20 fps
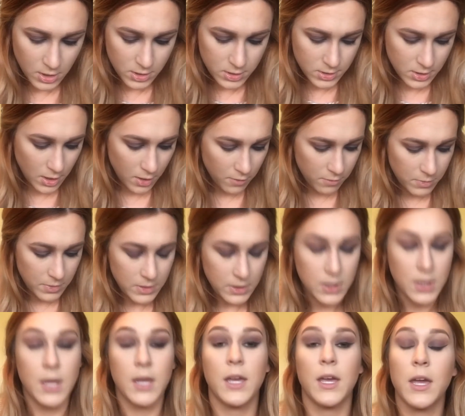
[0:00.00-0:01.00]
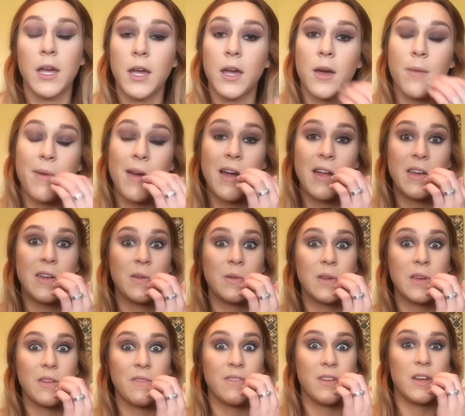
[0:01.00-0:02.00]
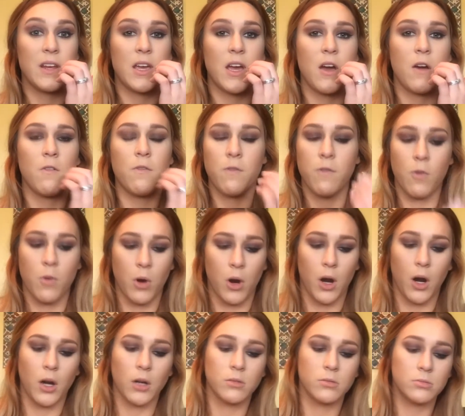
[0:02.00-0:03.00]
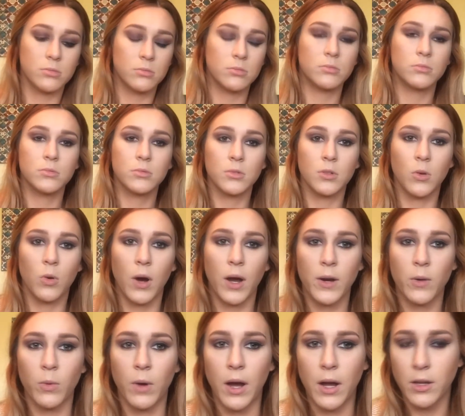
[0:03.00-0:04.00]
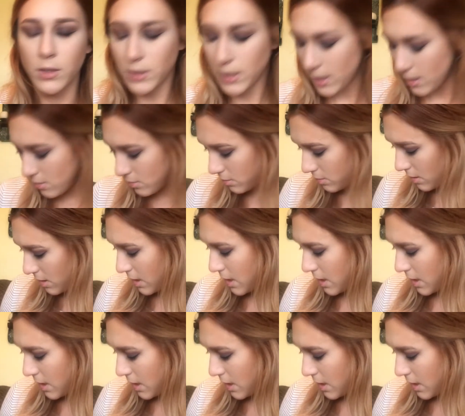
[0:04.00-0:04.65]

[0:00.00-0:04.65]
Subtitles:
So I've been thinking about doing a video for quite a while now,